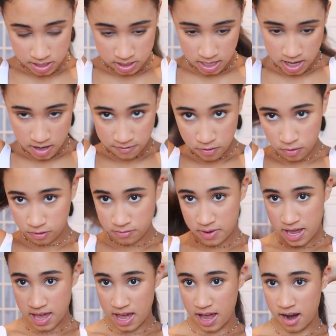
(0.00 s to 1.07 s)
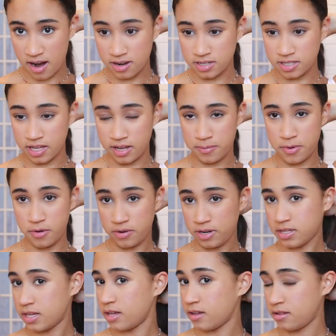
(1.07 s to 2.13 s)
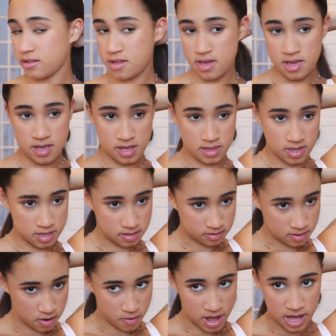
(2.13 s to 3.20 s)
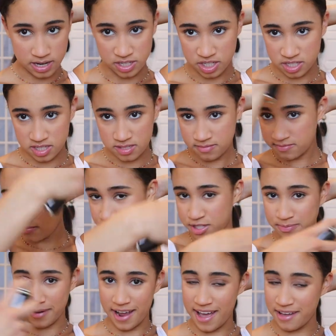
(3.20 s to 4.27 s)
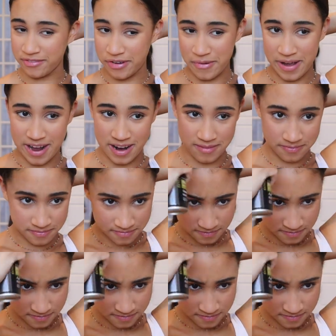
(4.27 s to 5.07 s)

just kind of hold my hair into like a ponytail and then go ahead and just spray everywhere